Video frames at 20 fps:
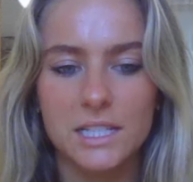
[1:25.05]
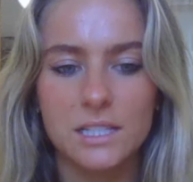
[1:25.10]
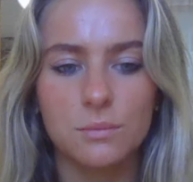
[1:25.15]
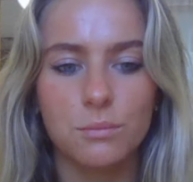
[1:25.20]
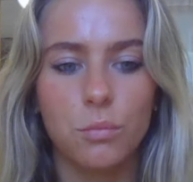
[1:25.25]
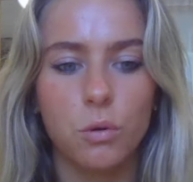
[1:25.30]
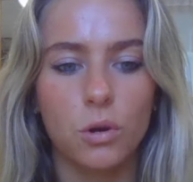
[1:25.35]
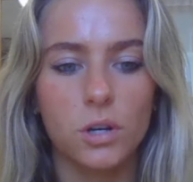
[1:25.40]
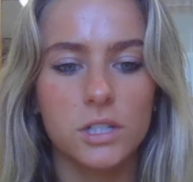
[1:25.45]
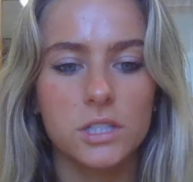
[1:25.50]
it's
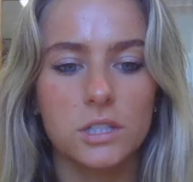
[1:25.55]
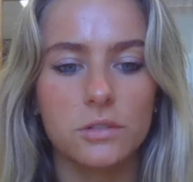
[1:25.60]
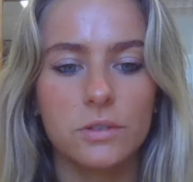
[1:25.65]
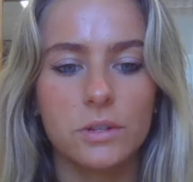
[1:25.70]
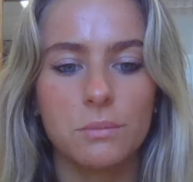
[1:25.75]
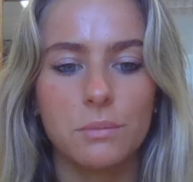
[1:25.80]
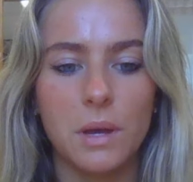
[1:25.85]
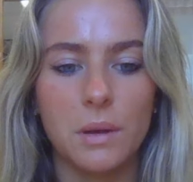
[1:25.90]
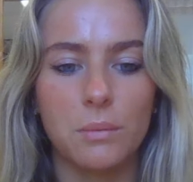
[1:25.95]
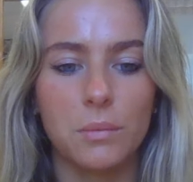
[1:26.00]
important to
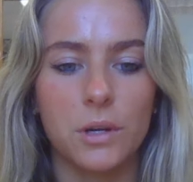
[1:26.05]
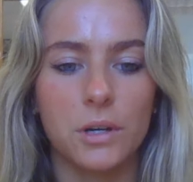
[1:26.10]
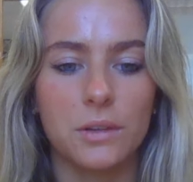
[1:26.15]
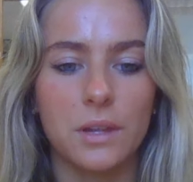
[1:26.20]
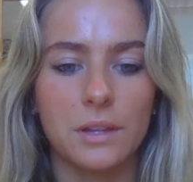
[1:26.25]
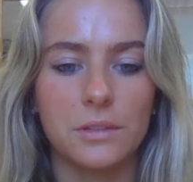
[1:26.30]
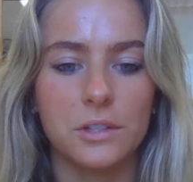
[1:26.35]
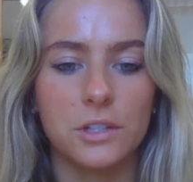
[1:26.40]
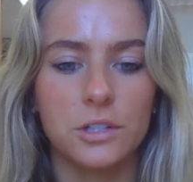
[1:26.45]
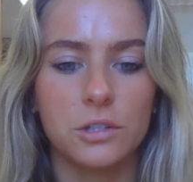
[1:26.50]
remember
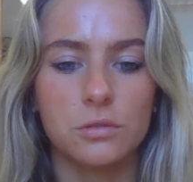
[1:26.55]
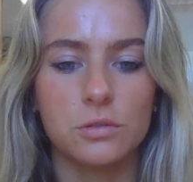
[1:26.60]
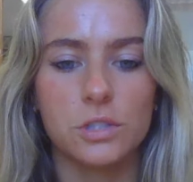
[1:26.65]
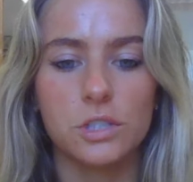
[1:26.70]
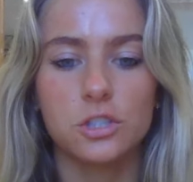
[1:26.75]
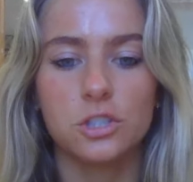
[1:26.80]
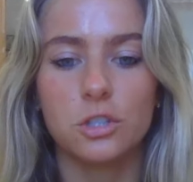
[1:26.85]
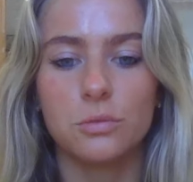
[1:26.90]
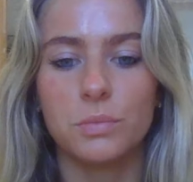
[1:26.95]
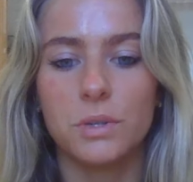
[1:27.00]
that their
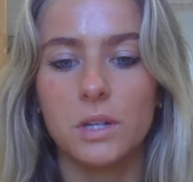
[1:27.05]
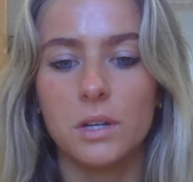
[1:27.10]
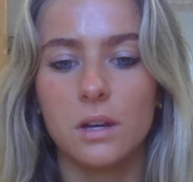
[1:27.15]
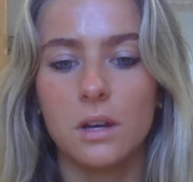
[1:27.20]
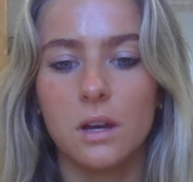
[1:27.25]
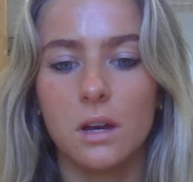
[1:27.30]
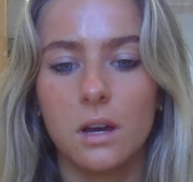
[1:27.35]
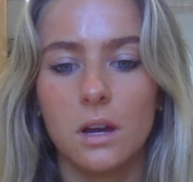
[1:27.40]
usage should be